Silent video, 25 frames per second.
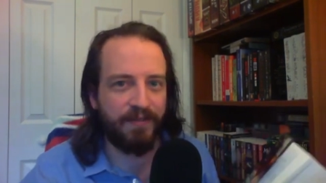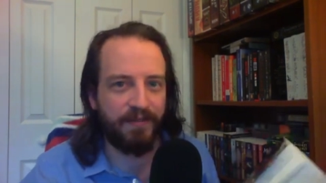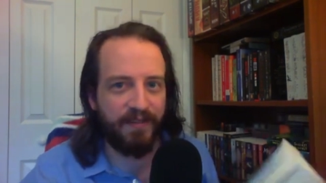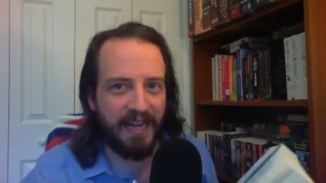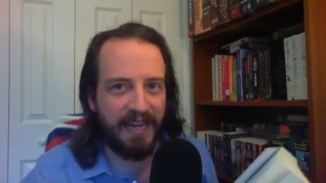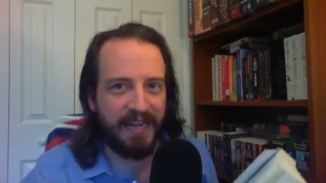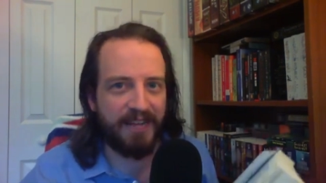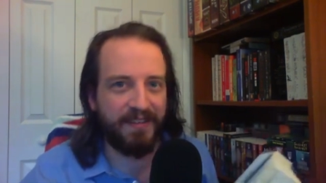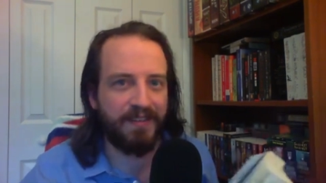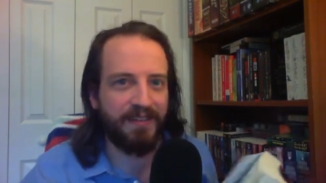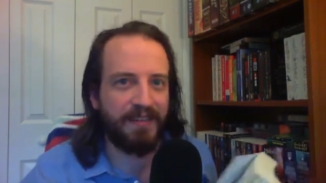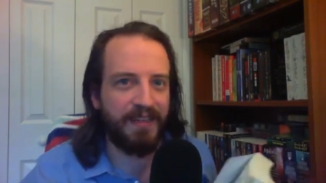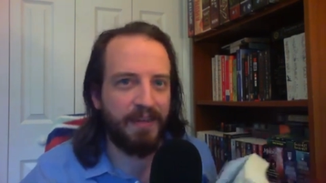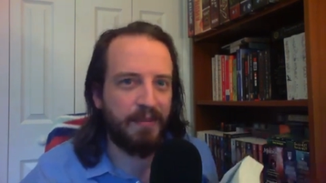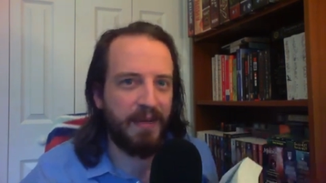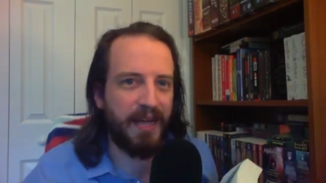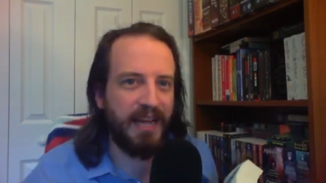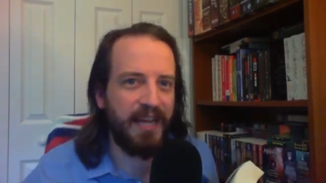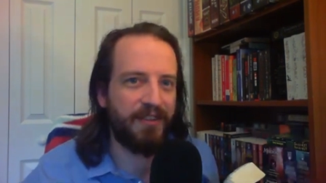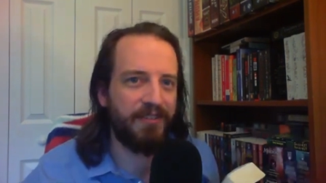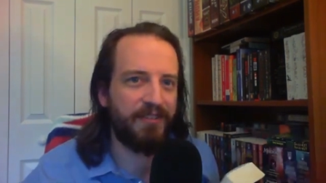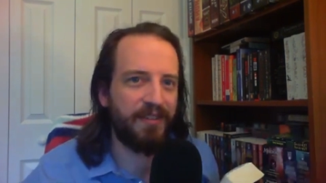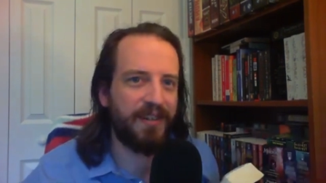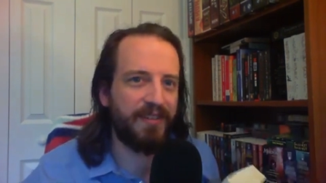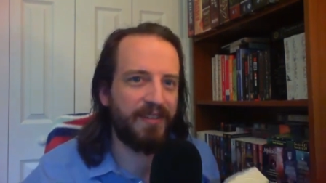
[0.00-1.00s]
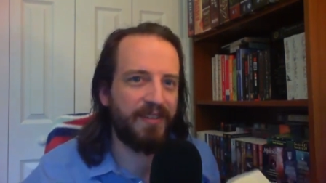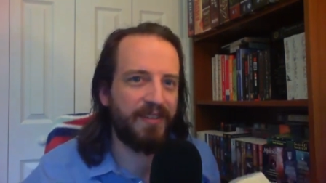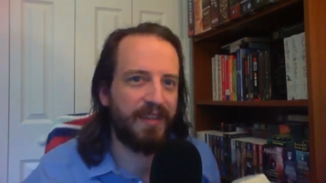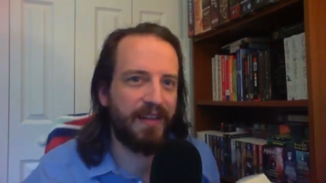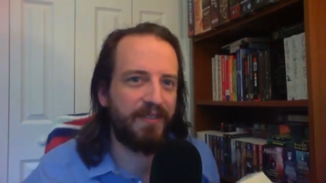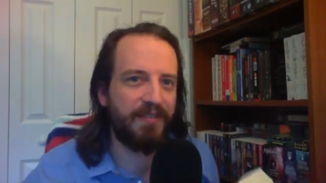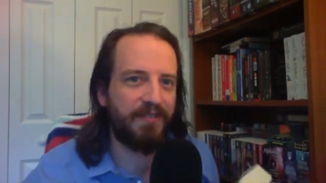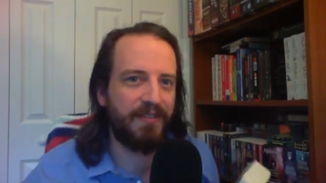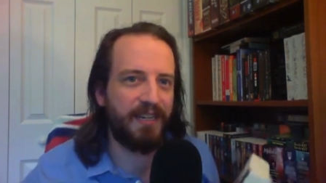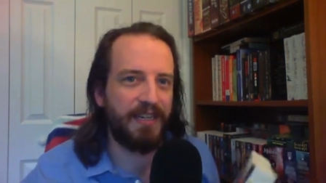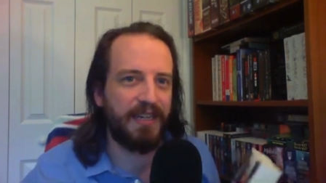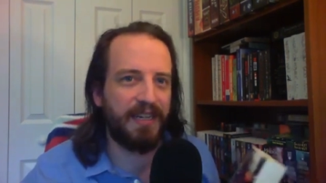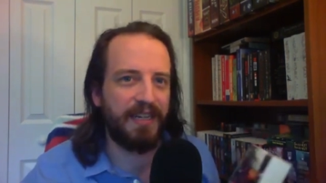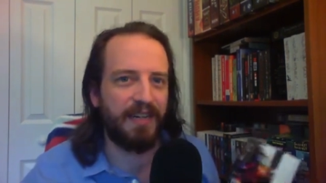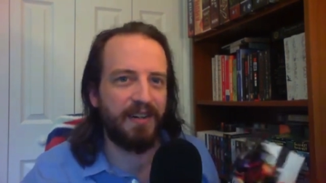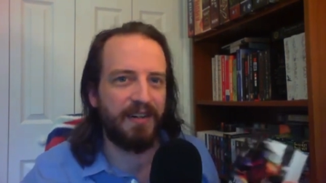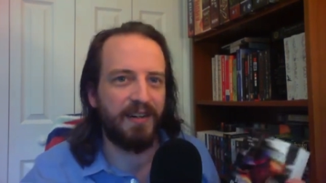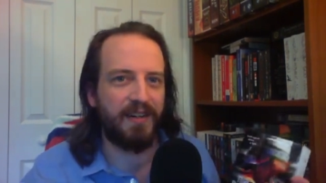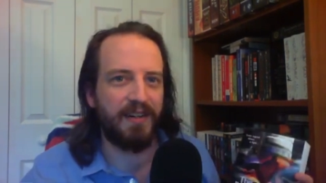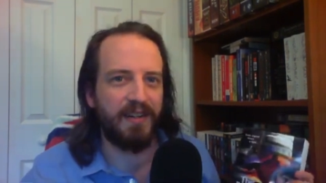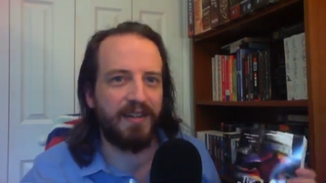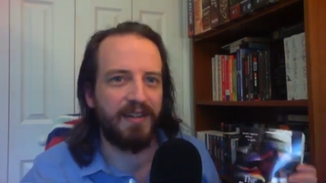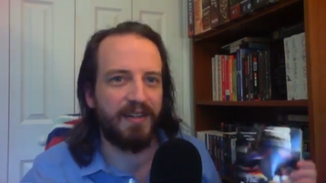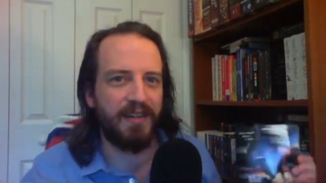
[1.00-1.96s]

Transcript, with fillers: fantasy magic stuff in here.